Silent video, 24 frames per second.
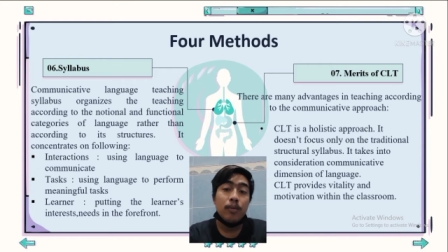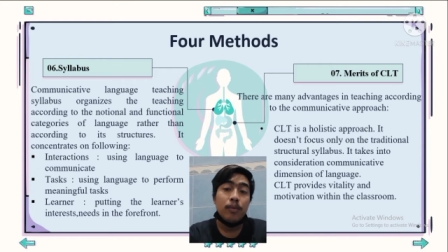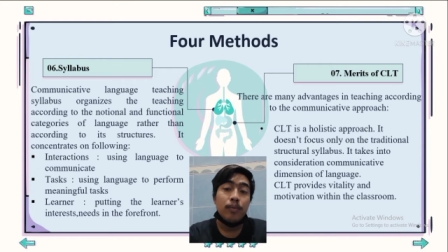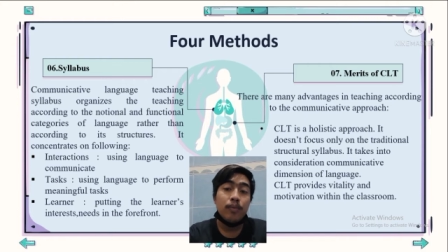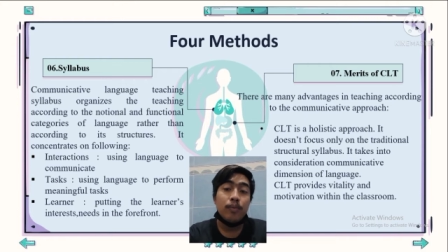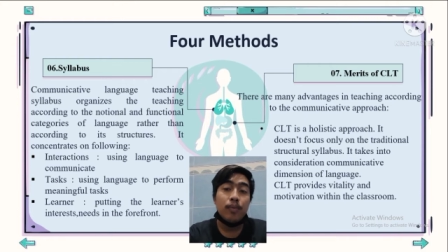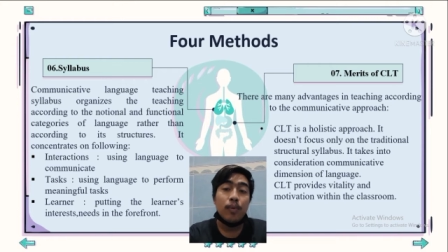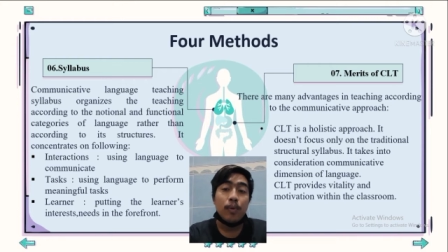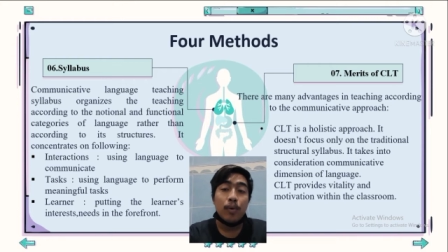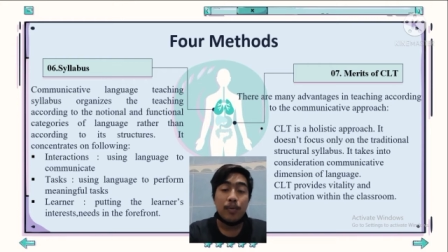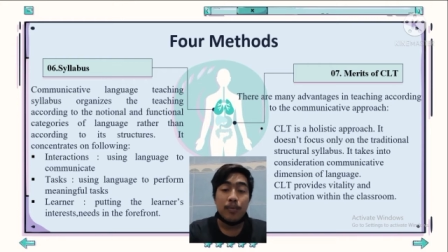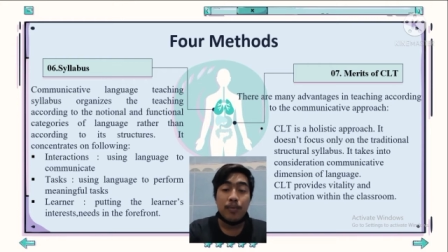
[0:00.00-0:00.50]

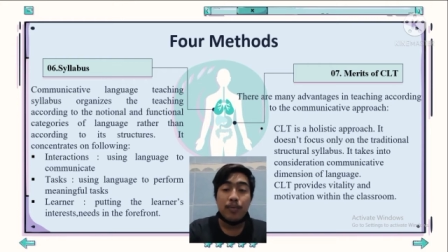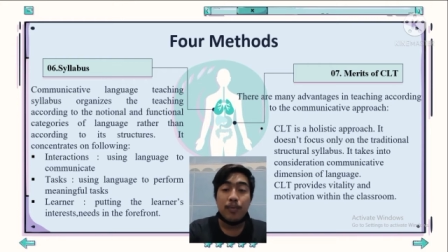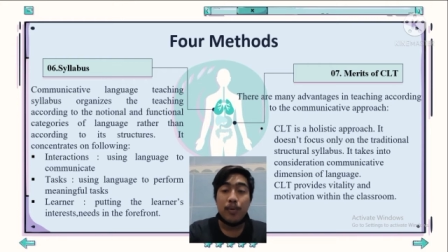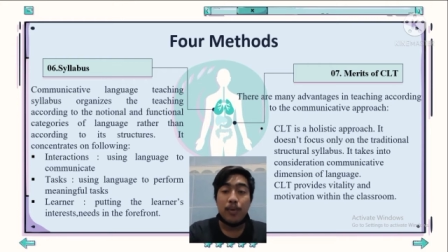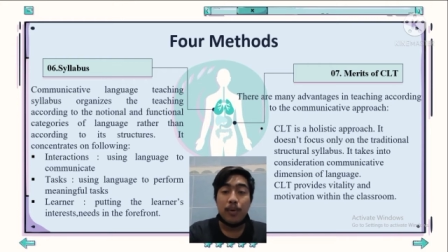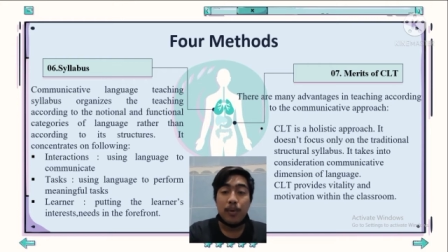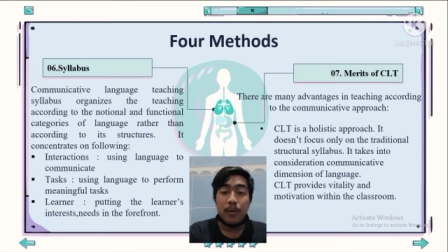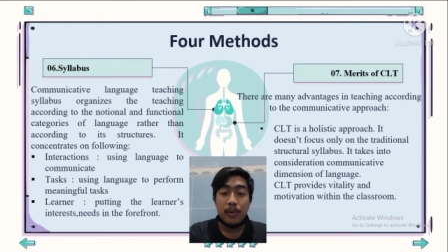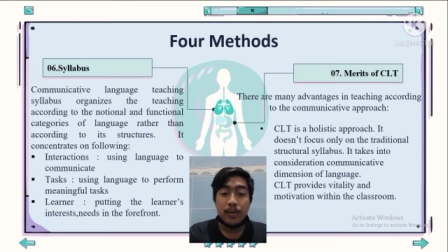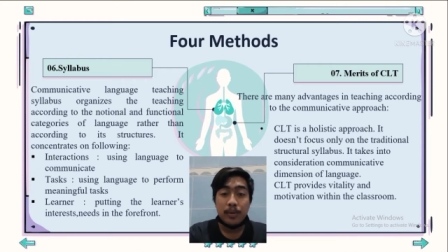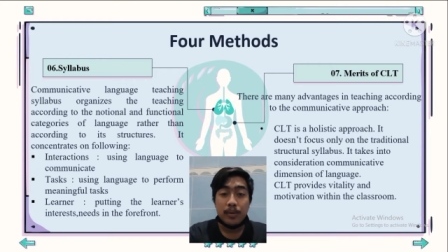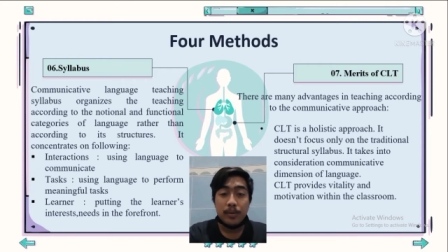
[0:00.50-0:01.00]

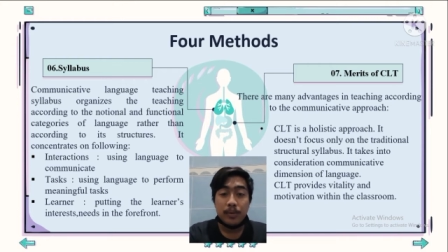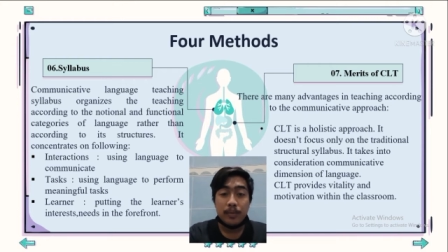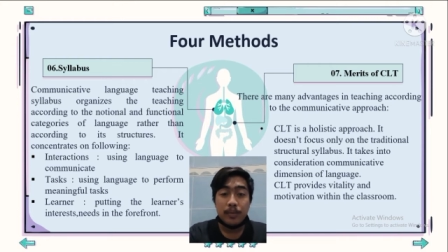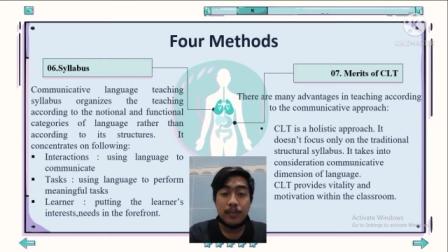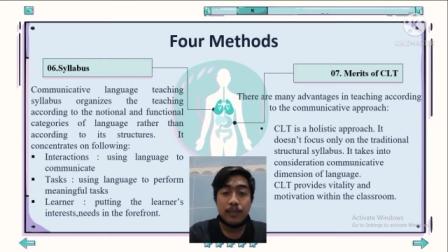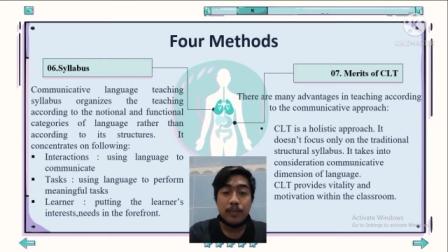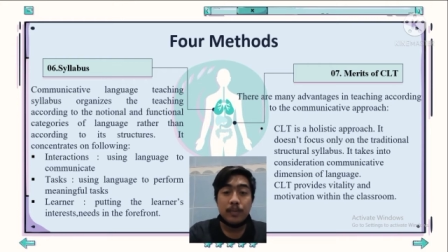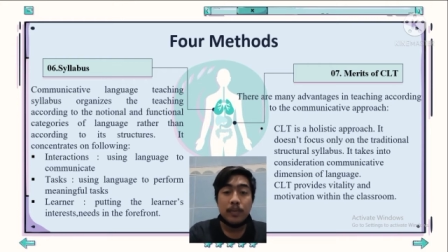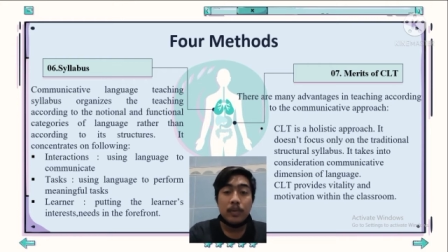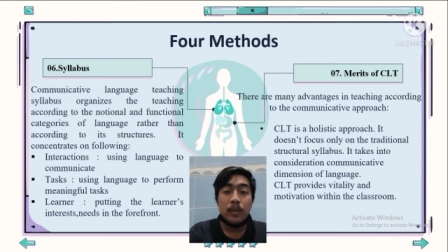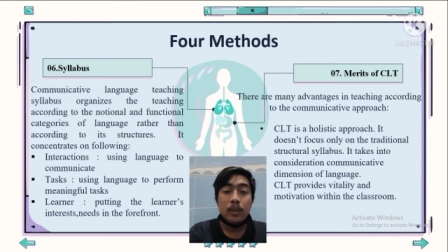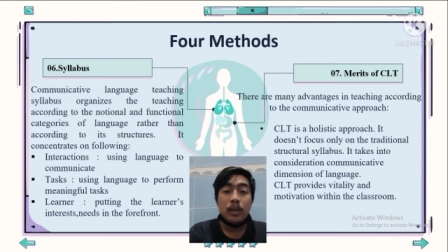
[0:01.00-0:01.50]
forefront,
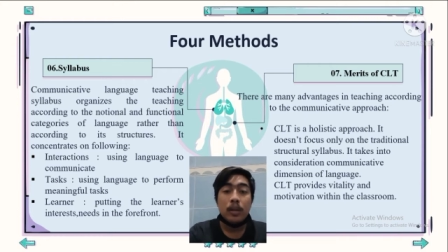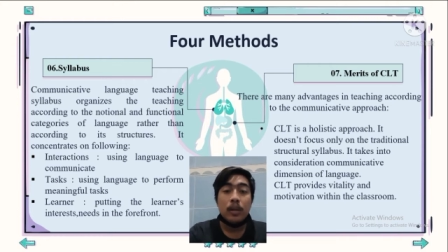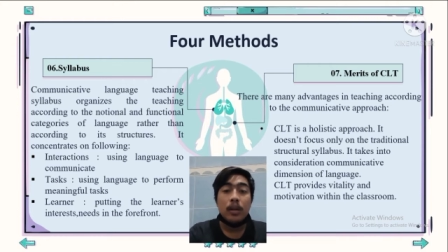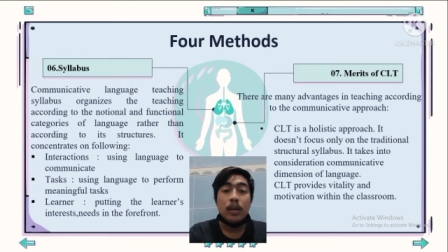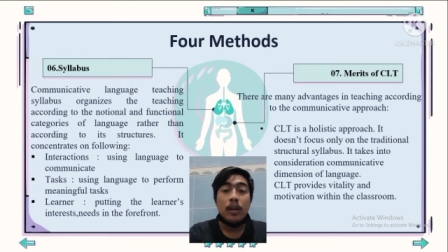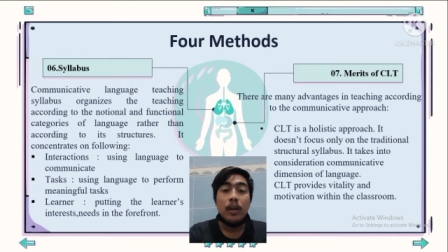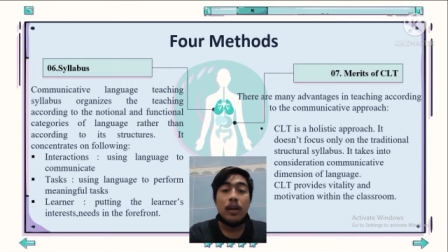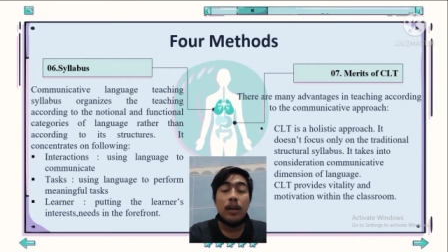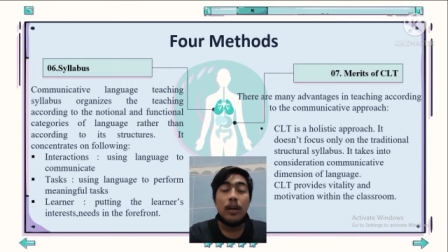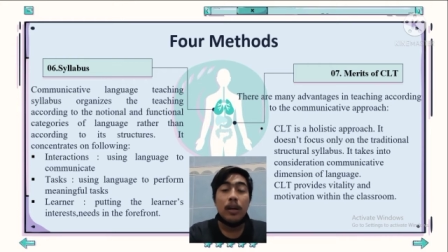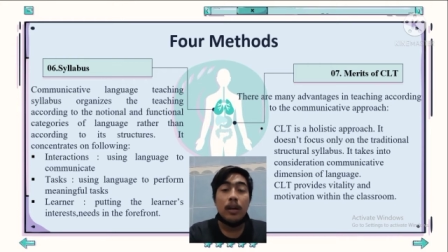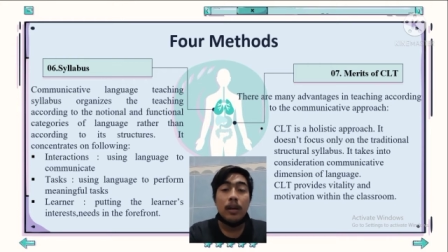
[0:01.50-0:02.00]
and